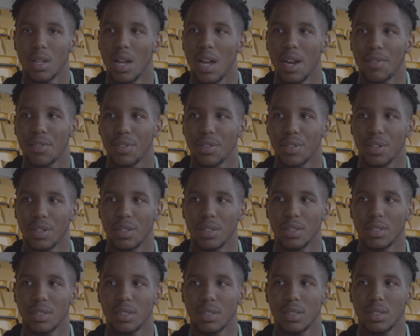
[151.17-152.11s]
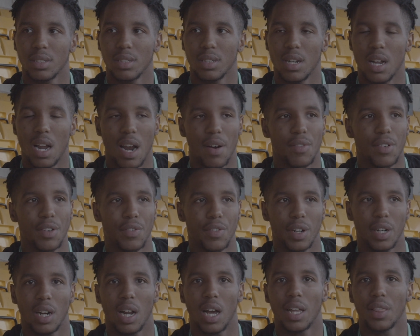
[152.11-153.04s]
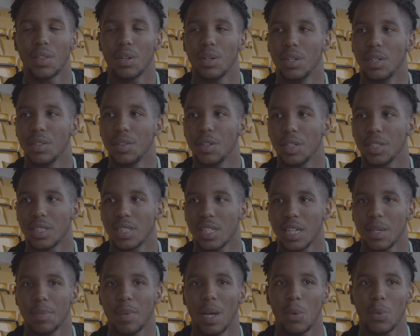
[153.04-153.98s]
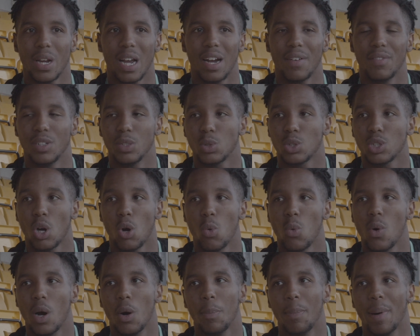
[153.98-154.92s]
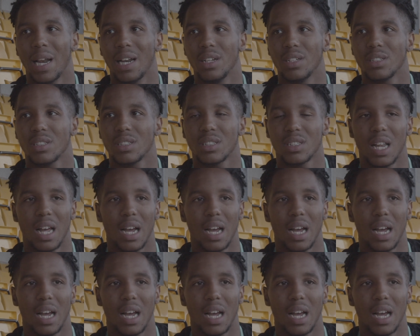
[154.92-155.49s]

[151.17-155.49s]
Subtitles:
Everything. Like the team that we have is so well balanced.